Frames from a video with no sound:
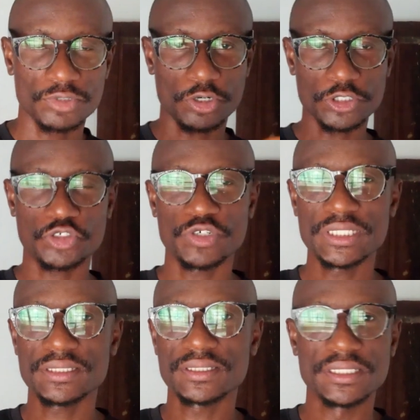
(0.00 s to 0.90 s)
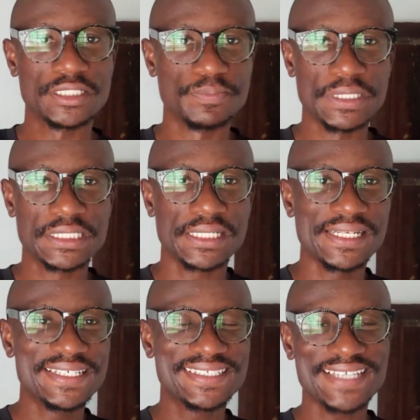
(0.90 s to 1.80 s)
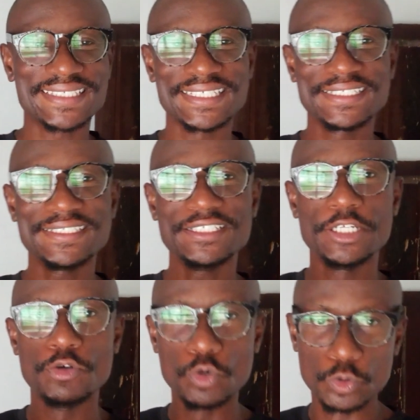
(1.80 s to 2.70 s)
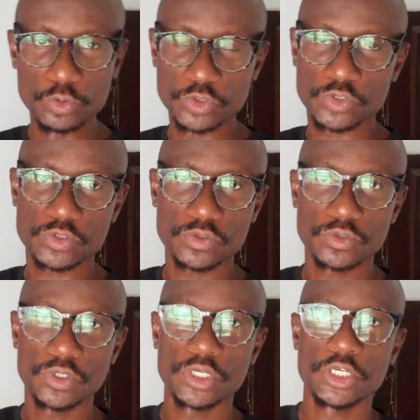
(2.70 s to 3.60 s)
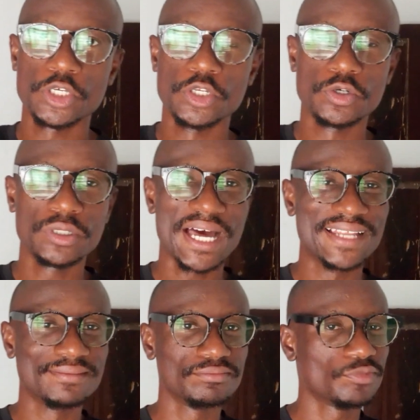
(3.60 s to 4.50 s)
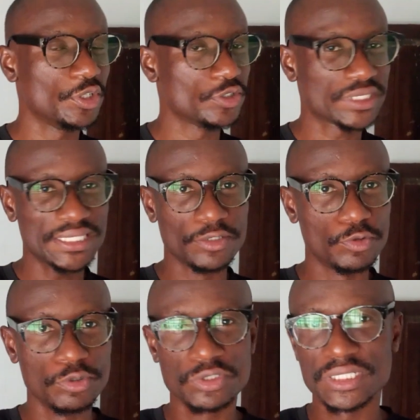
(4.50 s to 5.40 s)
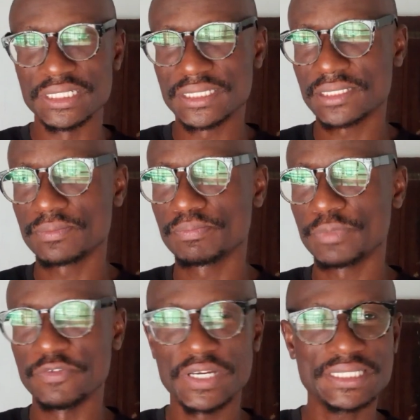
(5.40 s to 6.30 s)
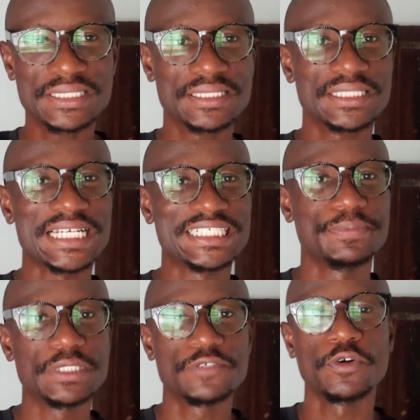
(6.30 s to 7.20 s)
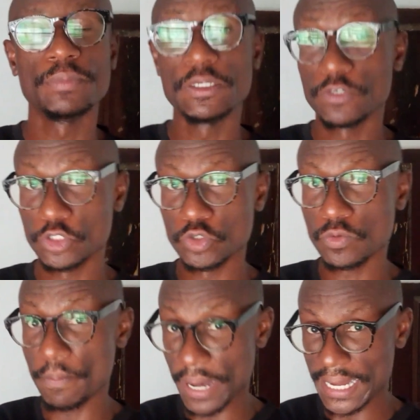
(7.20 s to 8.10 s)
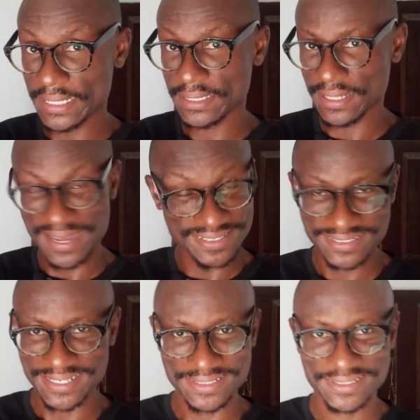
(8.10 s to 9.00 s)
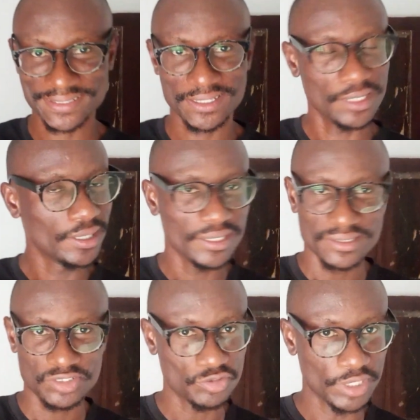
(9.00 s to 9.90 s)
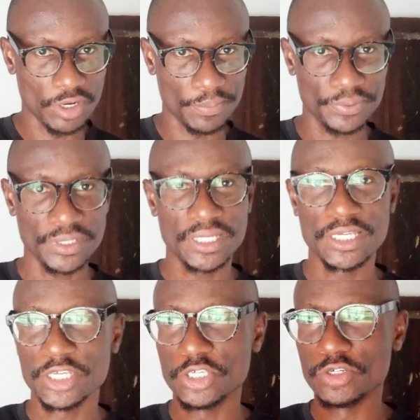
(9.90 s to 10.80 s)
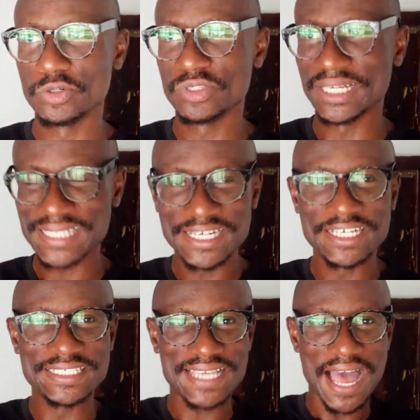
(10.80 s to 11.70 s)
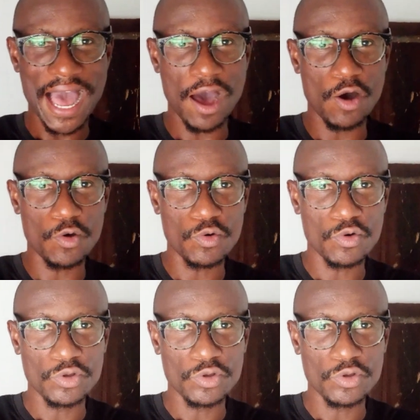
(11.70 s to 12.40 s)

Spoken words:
Constraints is basically setting the rules. And when you set the rules, it prevents ChatGPT from giving you bad answers straight up. You're telling it how